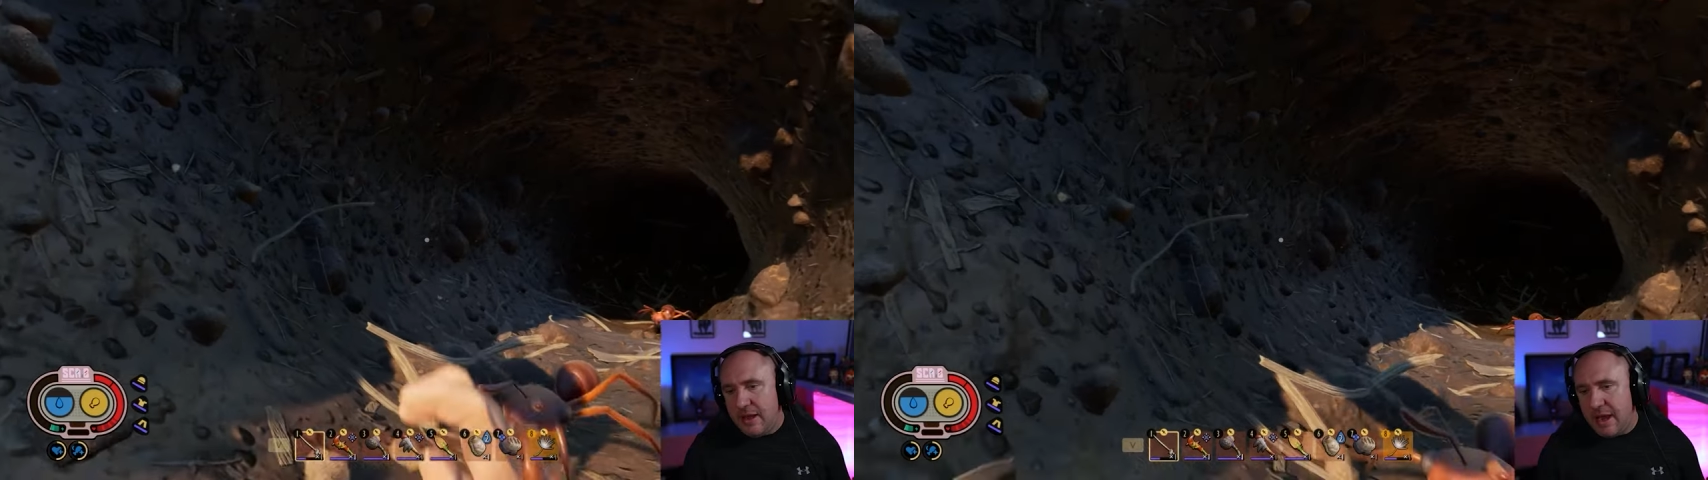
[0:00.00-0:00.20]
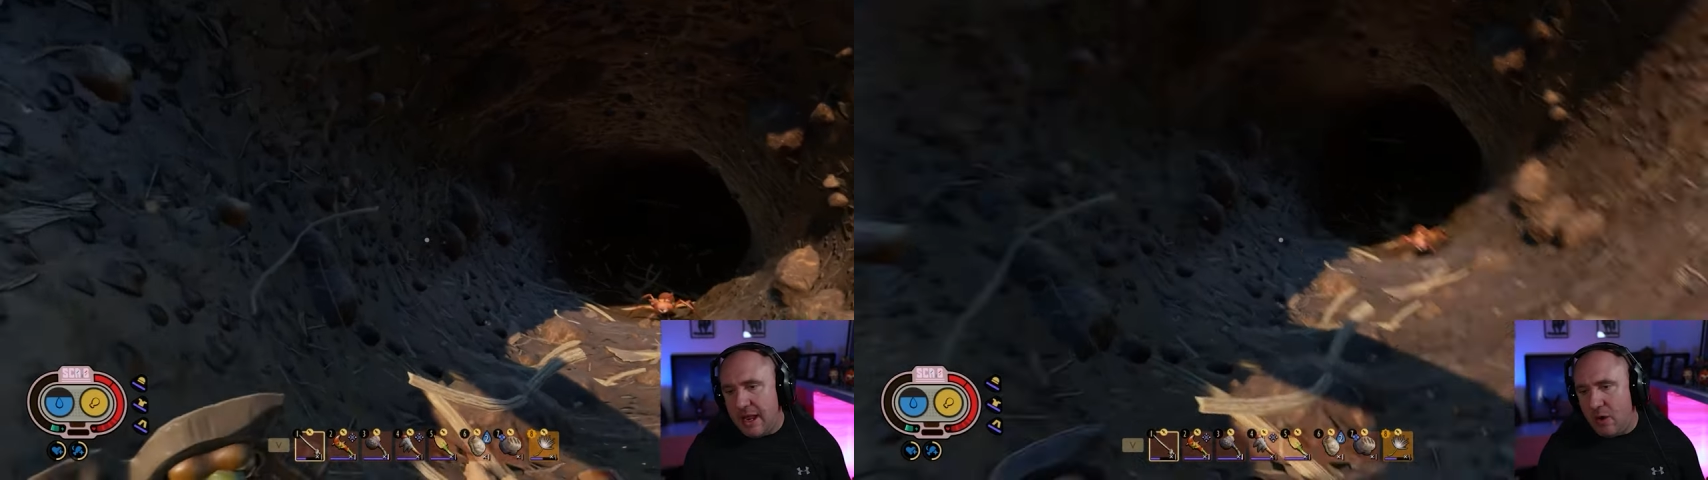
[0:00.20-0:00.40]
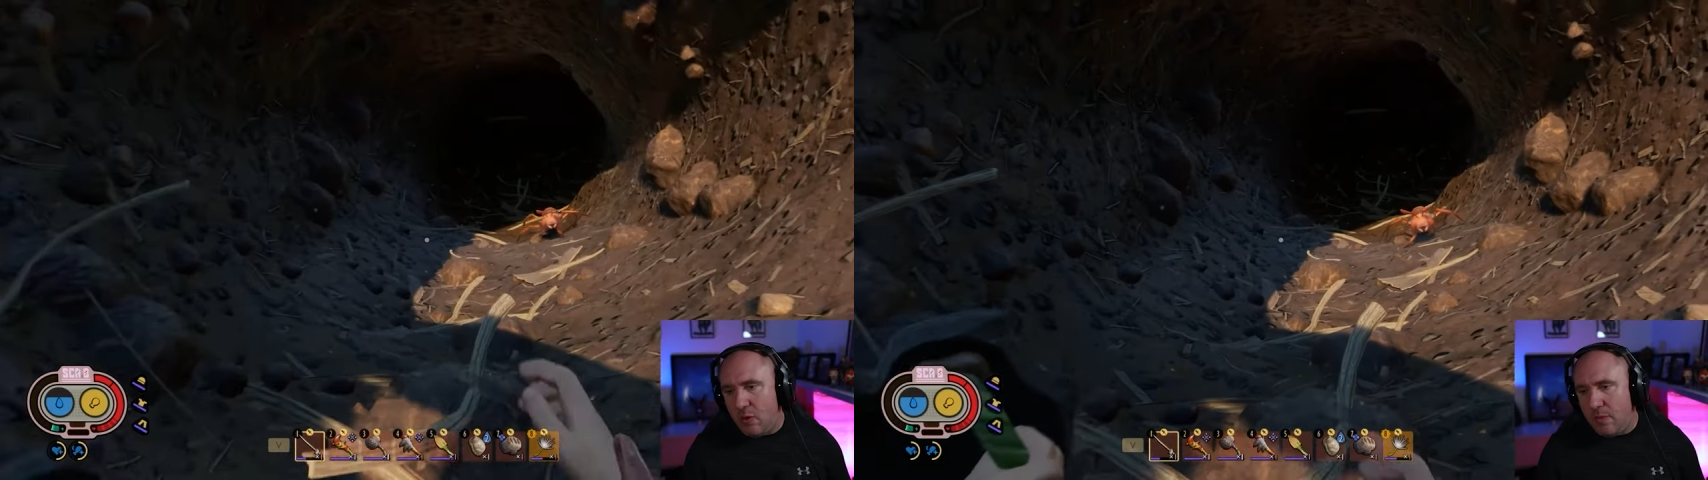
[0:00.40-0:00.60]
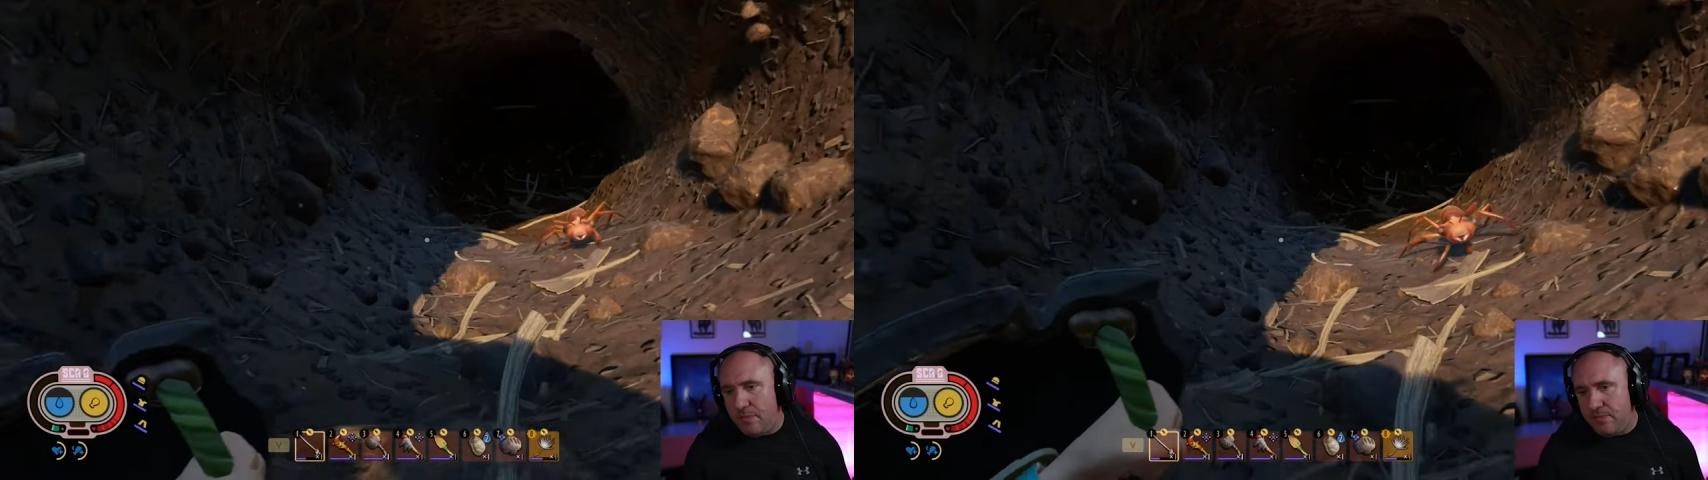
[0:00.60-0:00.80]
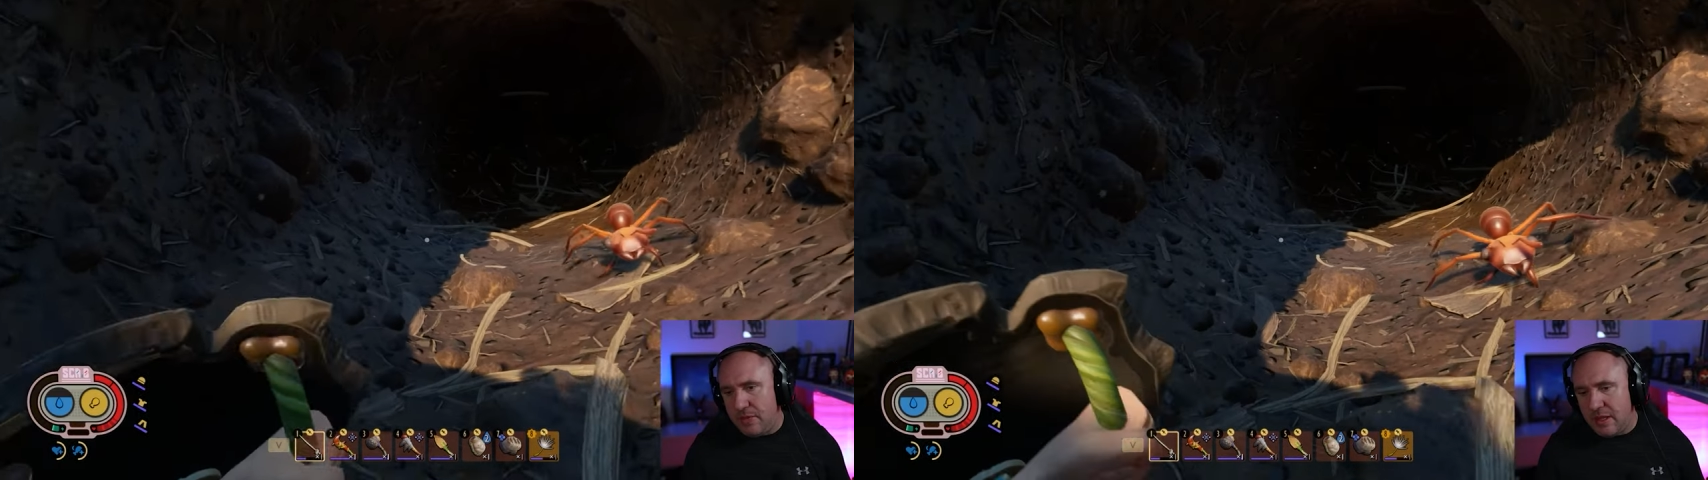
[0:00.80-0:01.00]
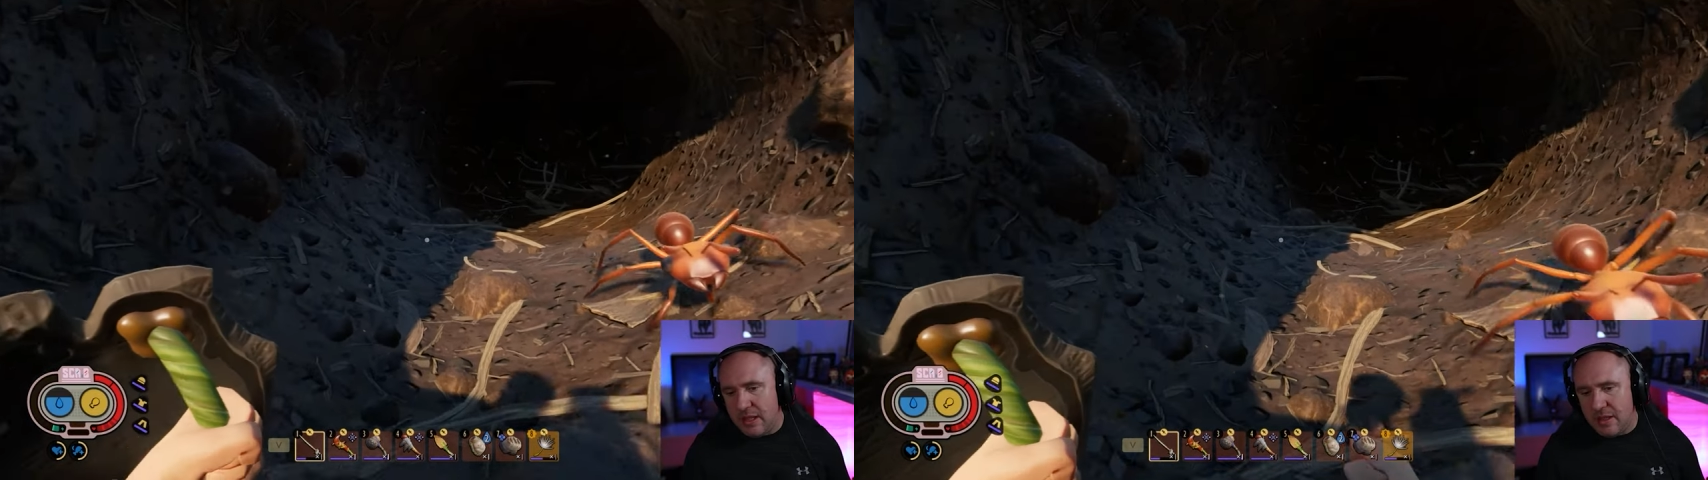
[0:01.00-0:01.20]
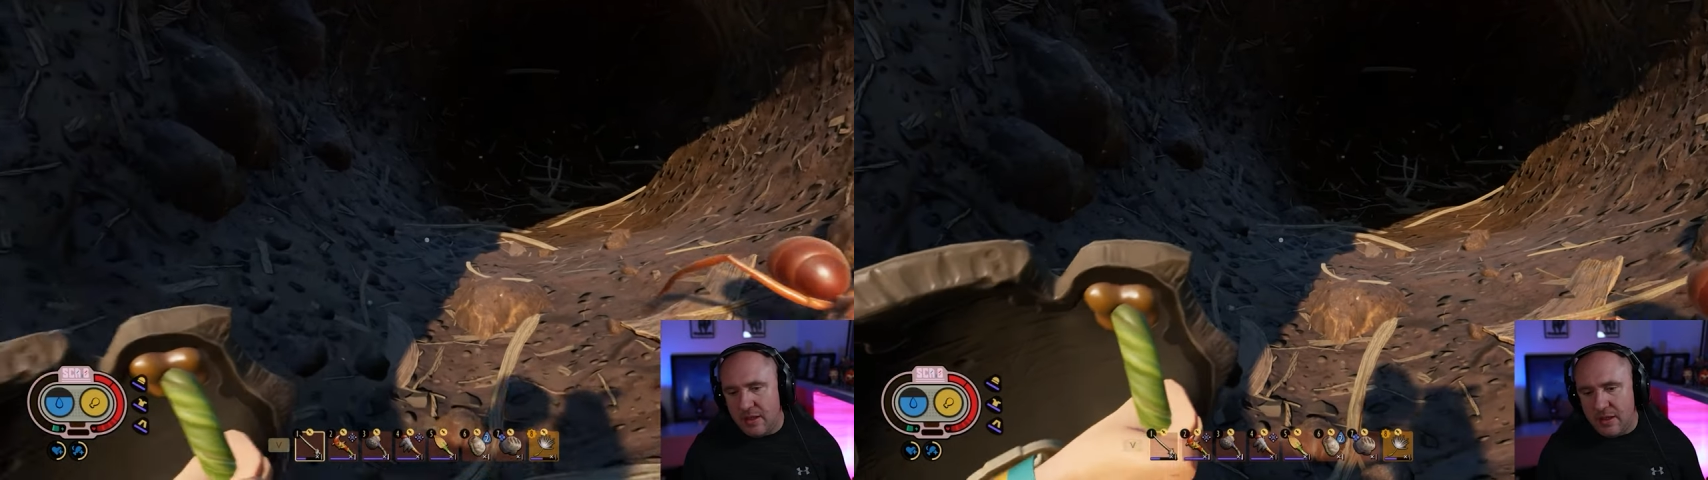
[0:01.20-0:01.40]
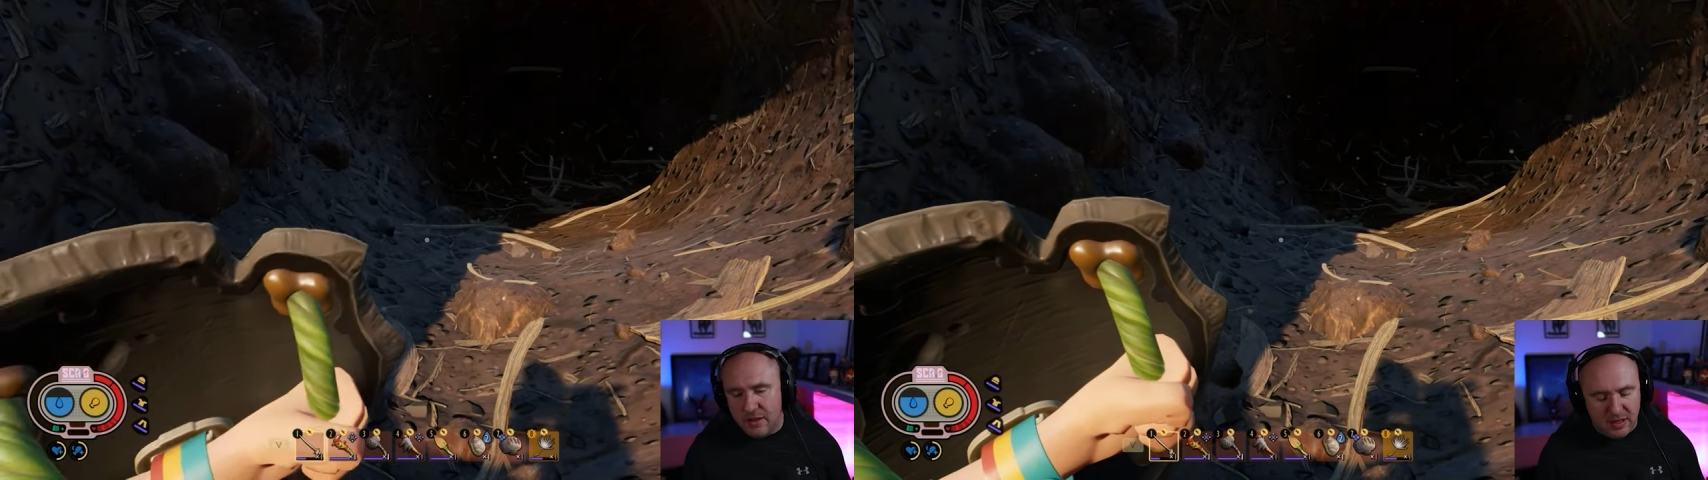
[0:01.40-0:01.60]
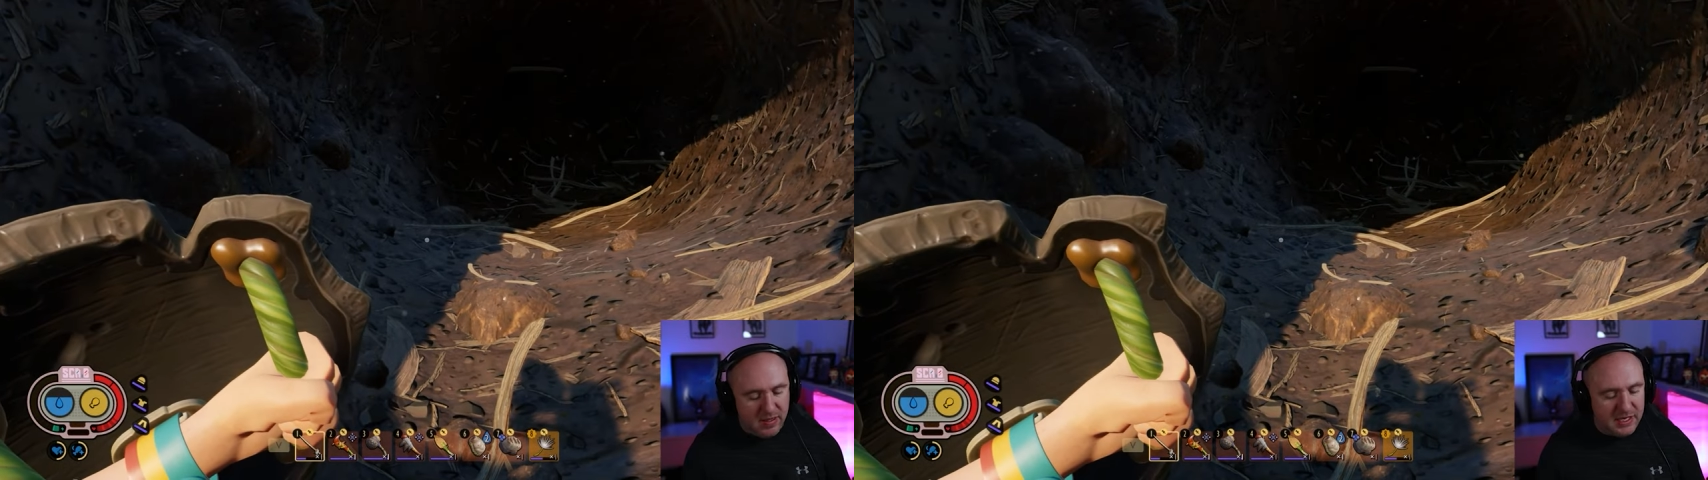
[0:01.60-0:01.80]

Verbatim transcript: Now, at